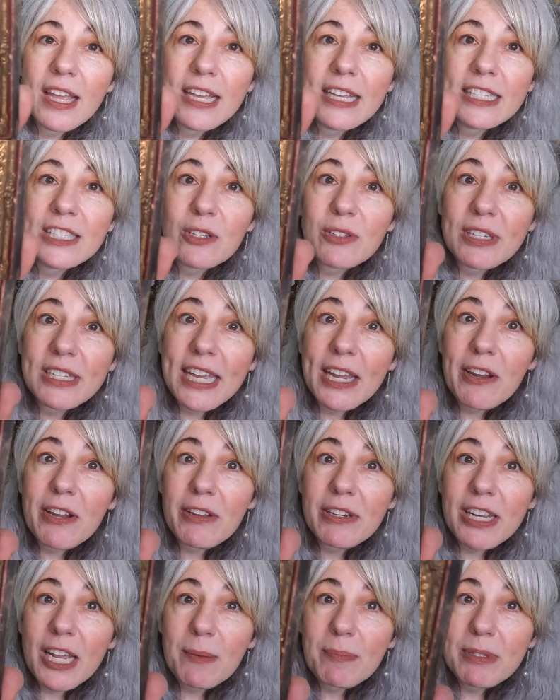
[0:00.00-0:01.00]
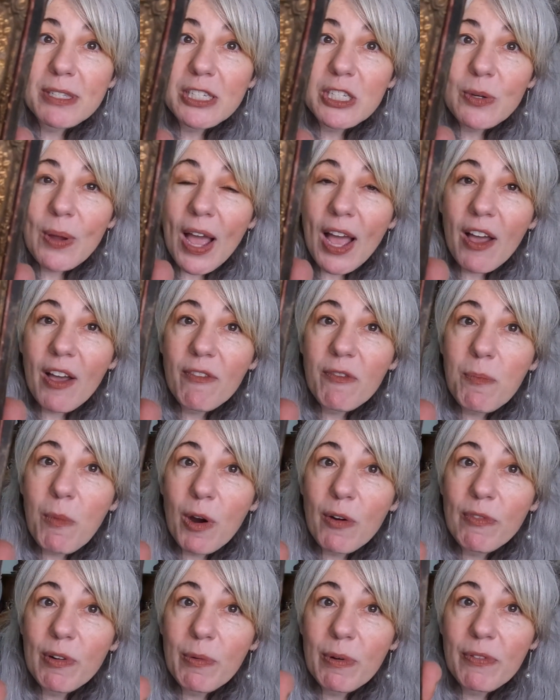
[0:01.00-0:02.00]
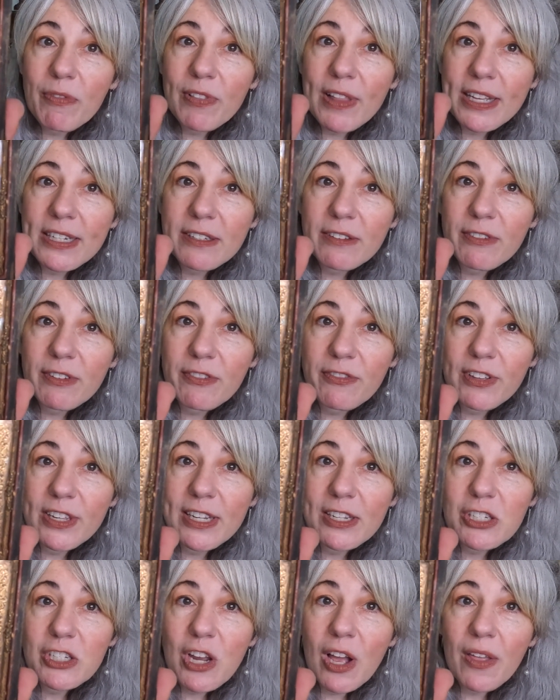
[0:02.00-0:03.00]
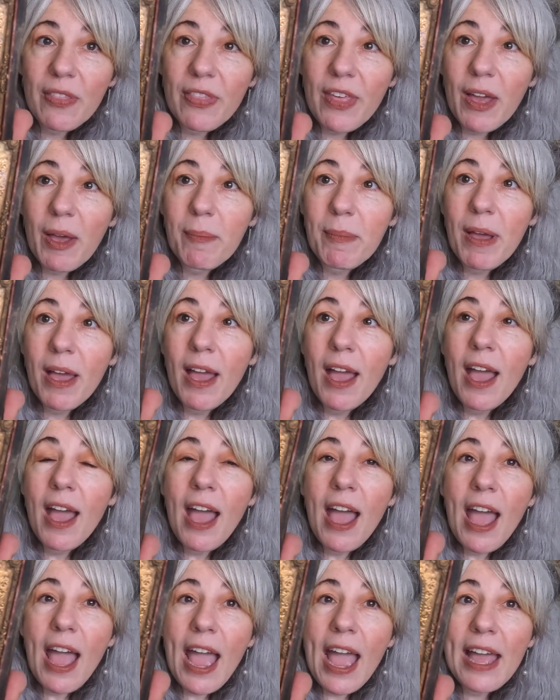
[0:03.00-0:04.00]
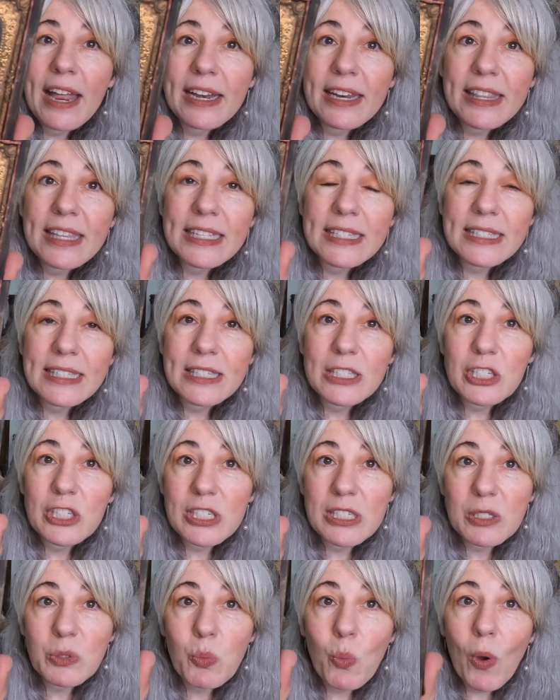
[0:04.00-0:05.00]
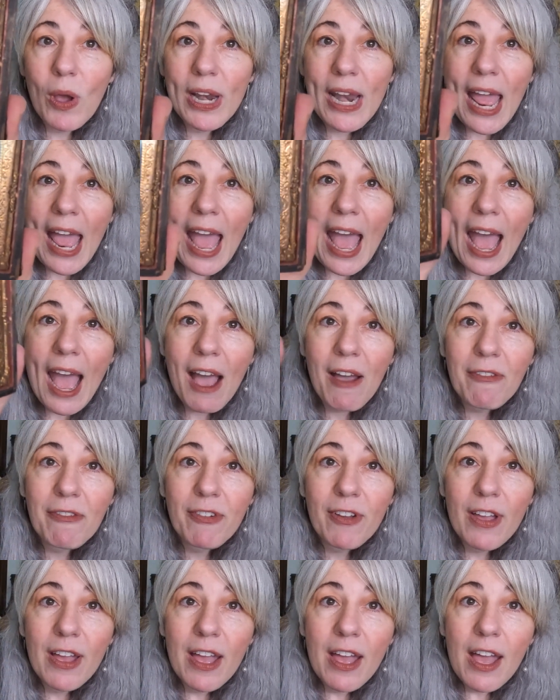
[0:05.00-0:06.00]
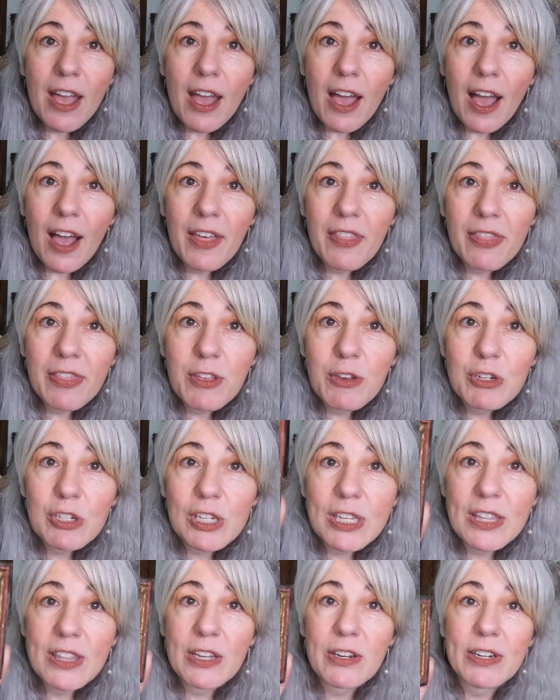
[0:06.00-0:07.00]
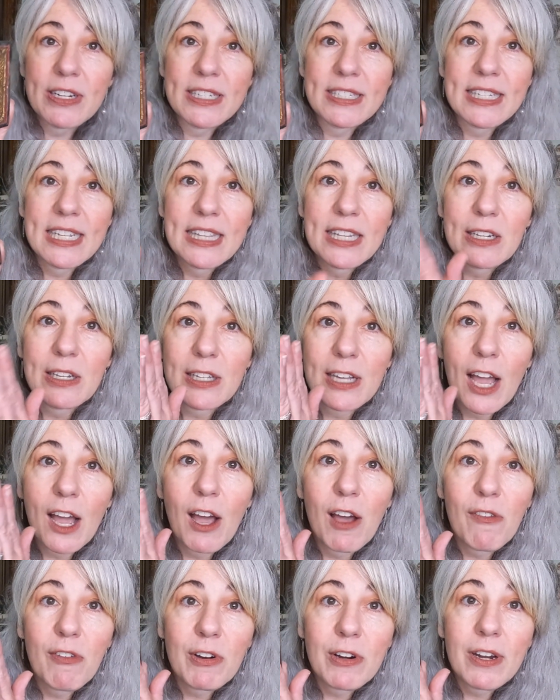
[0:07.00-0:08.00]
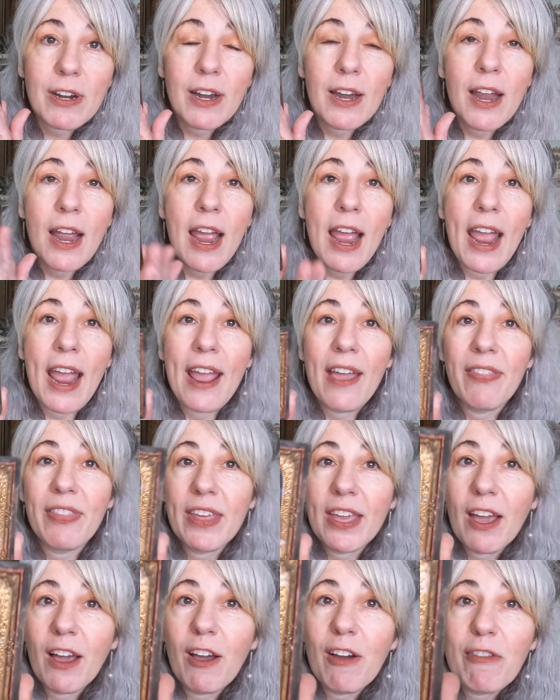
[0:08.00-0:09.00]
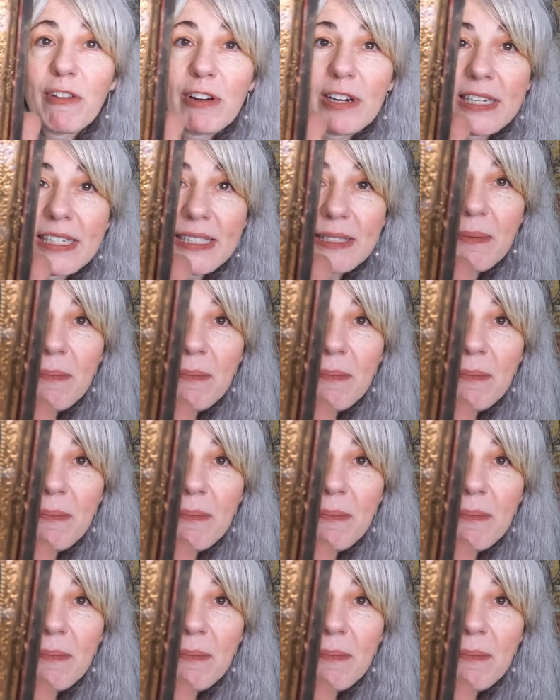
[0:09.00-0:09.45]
So Daguerreotypes do have more of a reflective finish on them. And this is just one half. Usually there is a little cover and the cover is